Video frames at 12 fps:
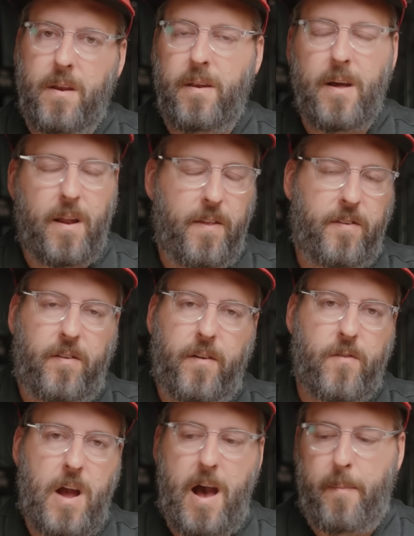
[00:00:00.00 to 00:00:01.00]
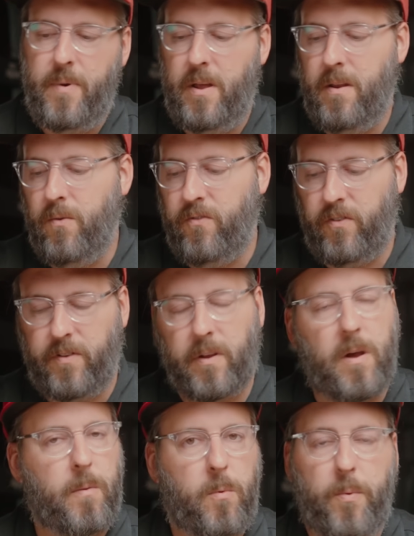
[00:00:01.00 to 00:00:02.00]
None of this has ever happened. It was just
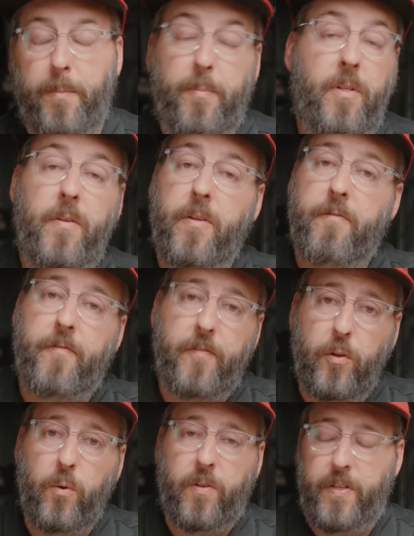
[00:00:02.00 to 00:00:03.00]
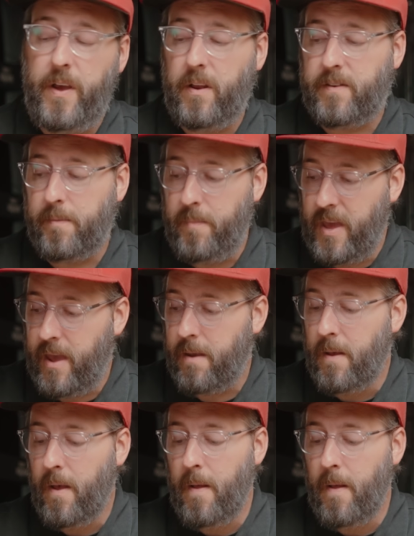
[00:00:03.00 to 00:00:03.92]
a completely fluke thing to me.